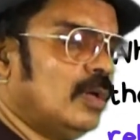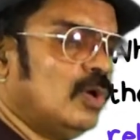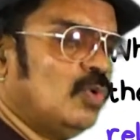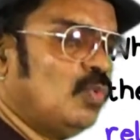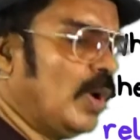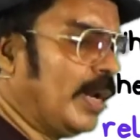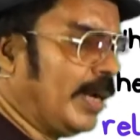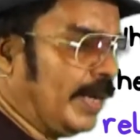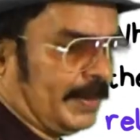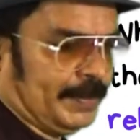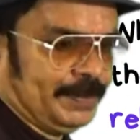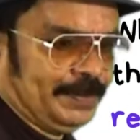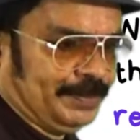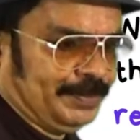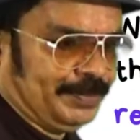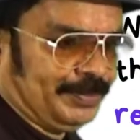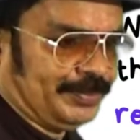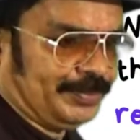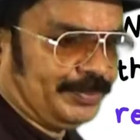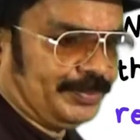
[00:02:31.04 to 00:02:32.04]
Well,
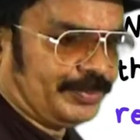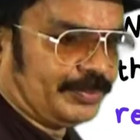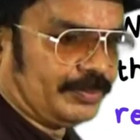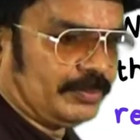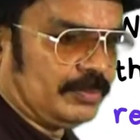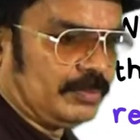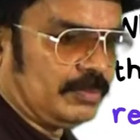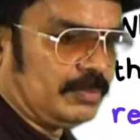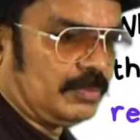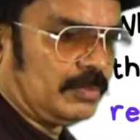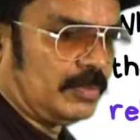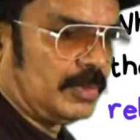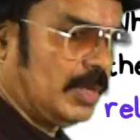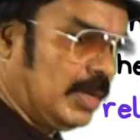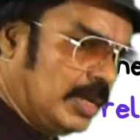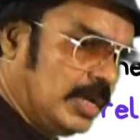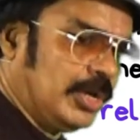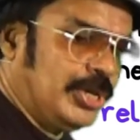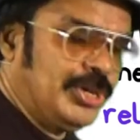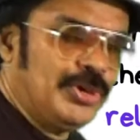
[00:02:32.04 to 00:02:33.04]

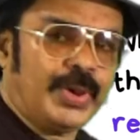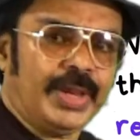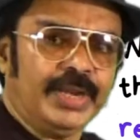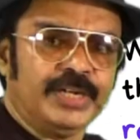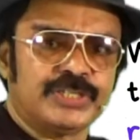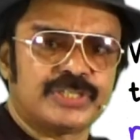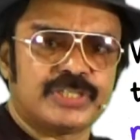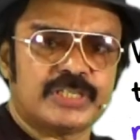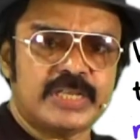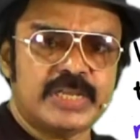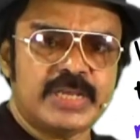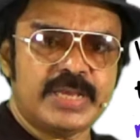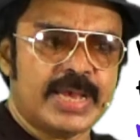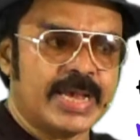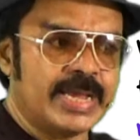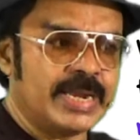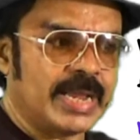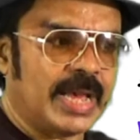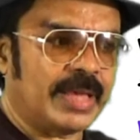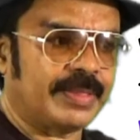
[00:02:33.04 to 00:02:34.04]
you can see
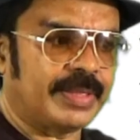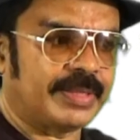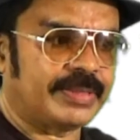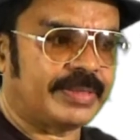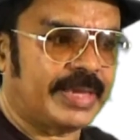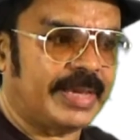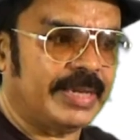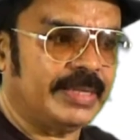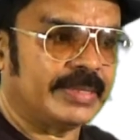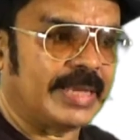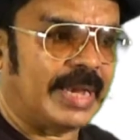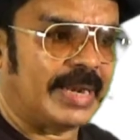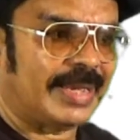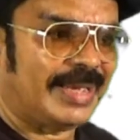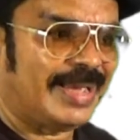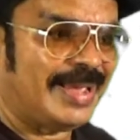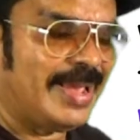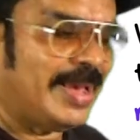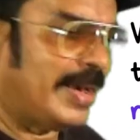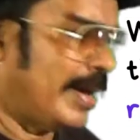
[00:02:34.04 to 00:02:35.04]
another thing that
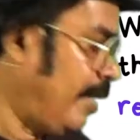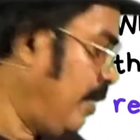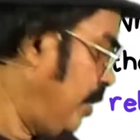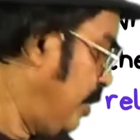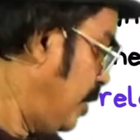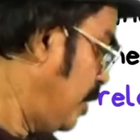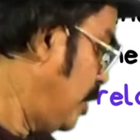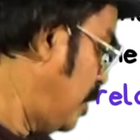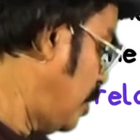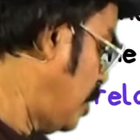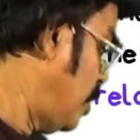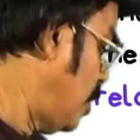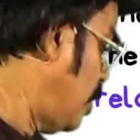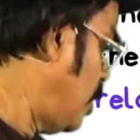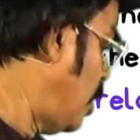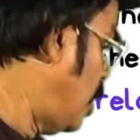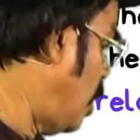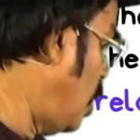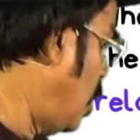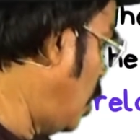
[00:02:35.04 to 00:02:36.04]
here
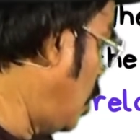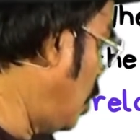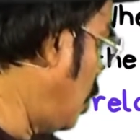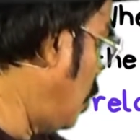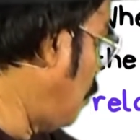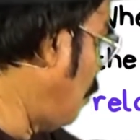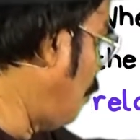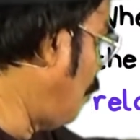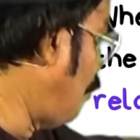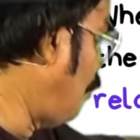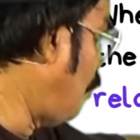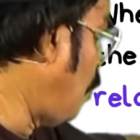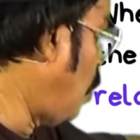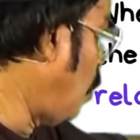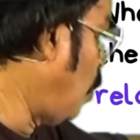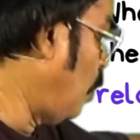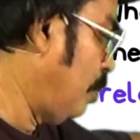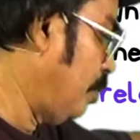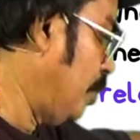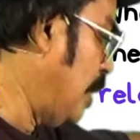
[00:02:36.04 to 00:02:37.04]

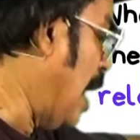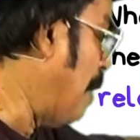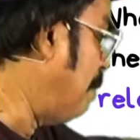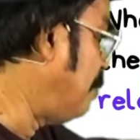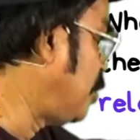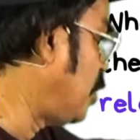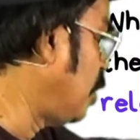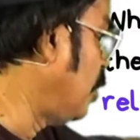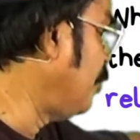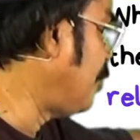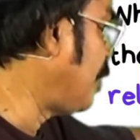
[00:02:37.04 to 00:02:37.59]
for absolute